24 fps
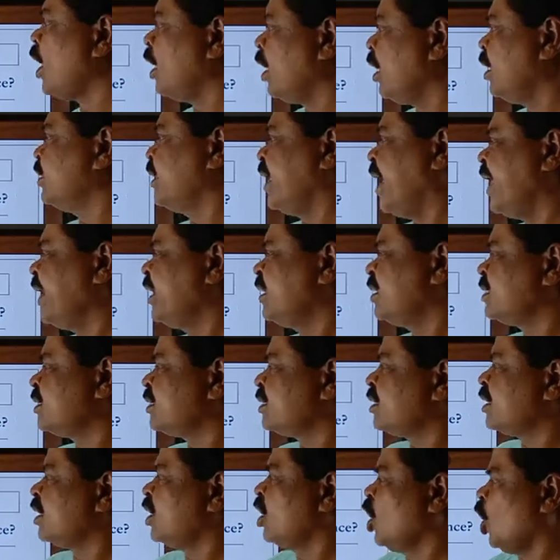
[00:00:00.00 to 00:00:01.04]

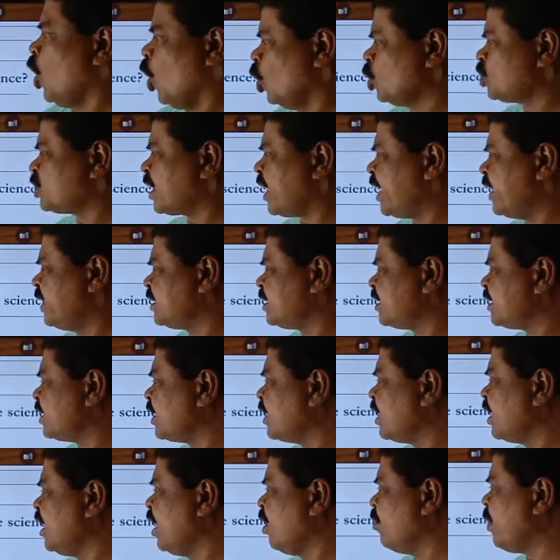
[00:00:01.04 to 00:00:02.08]
Then who
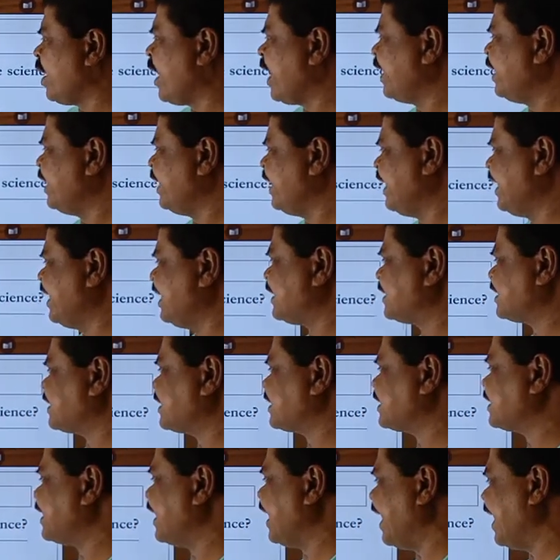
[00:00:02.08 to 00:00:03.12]
said man
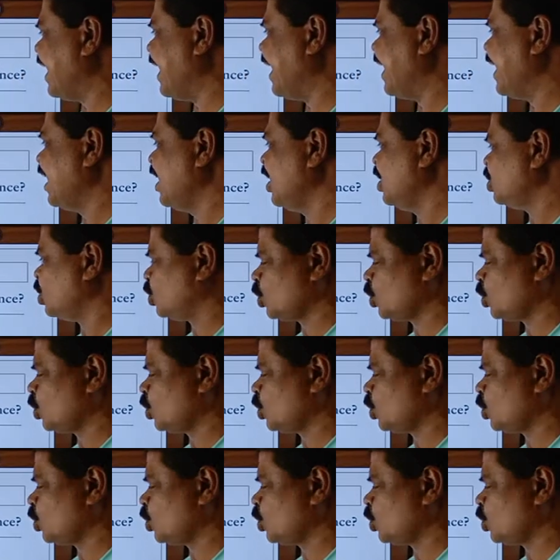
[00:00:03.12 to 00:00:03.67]
is a